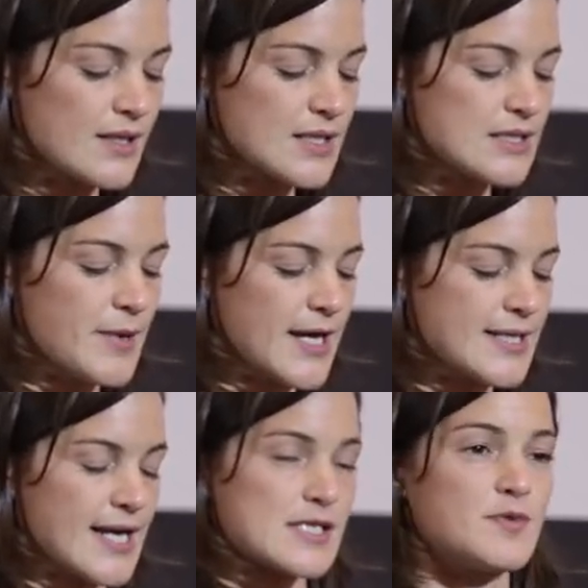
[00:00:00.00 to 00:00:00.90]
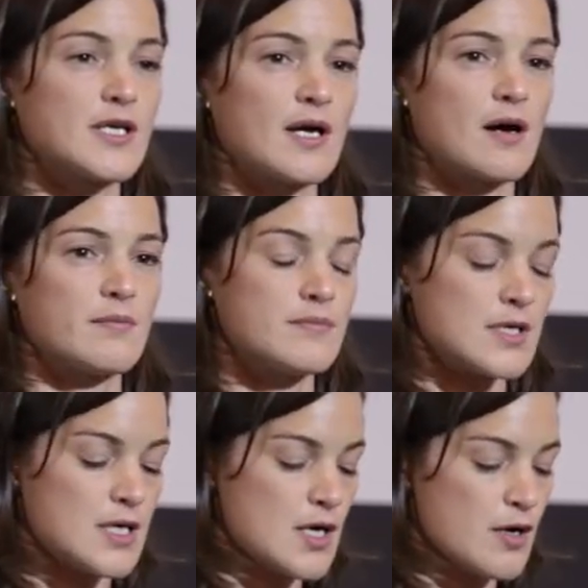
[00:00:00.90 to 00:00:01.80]
the debate has become
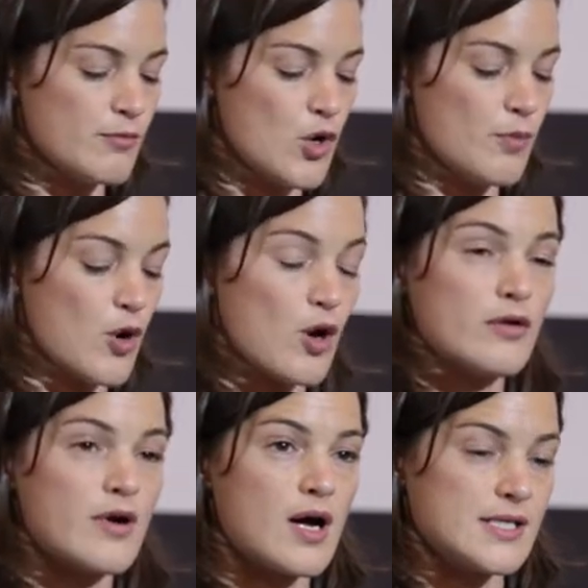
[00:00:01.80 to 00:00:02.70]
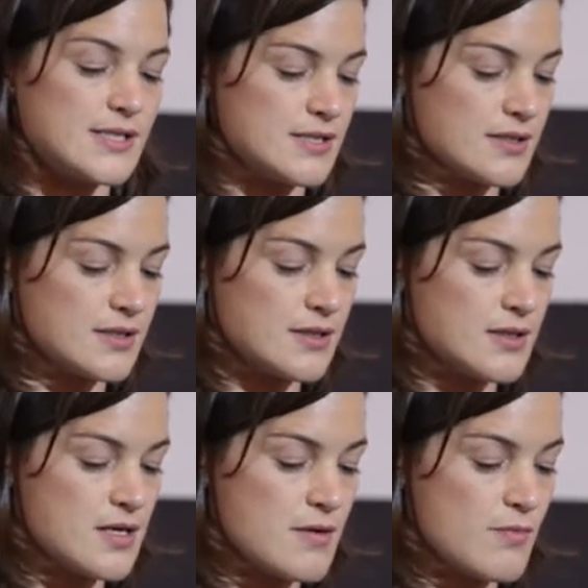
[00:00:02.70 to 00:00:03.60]
more polarized,
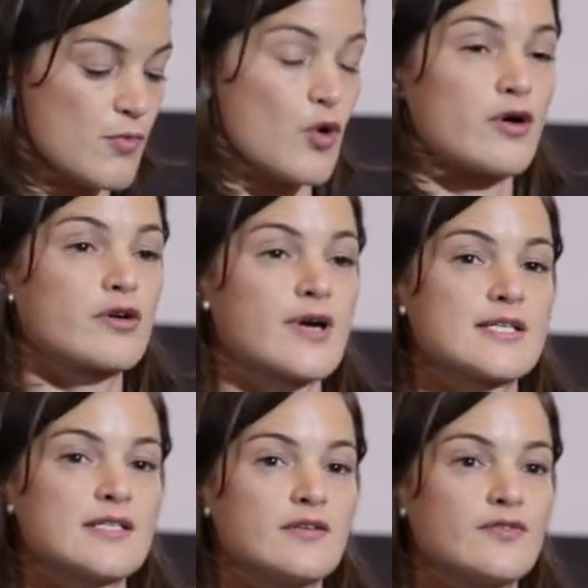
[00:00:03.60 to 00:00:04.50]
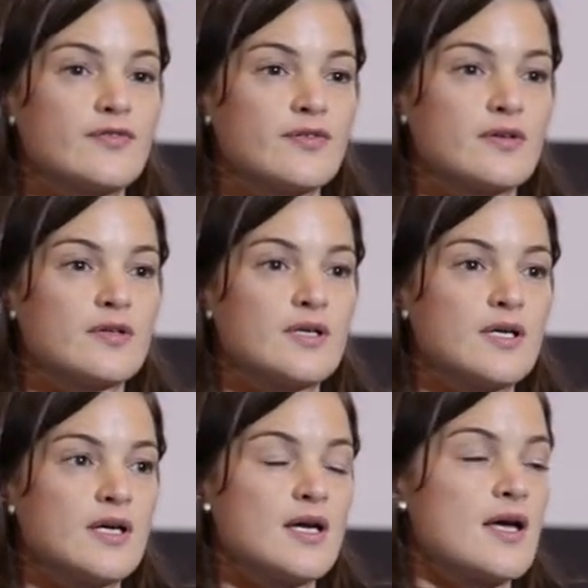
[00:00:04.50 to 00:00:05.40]
more aggressive,
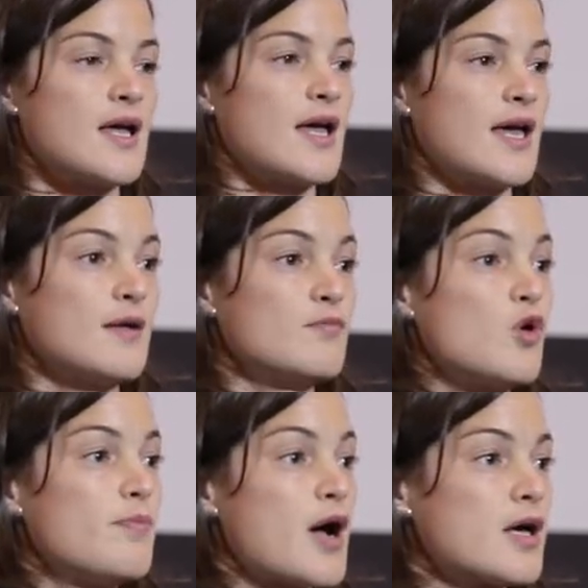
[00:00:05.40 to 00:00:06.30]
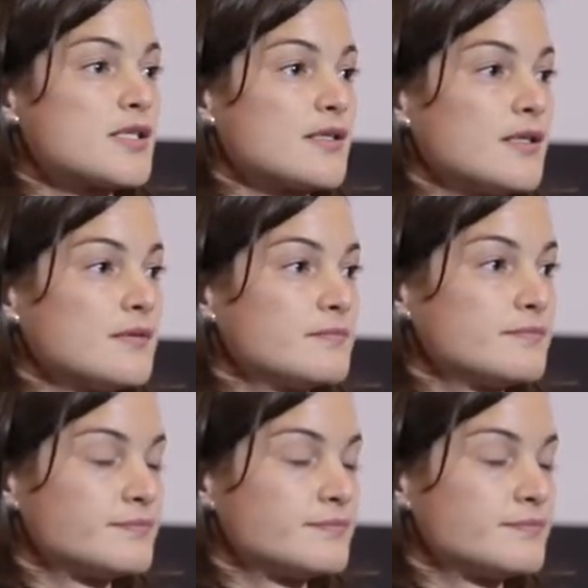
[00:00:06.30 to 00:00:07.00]
and more personal.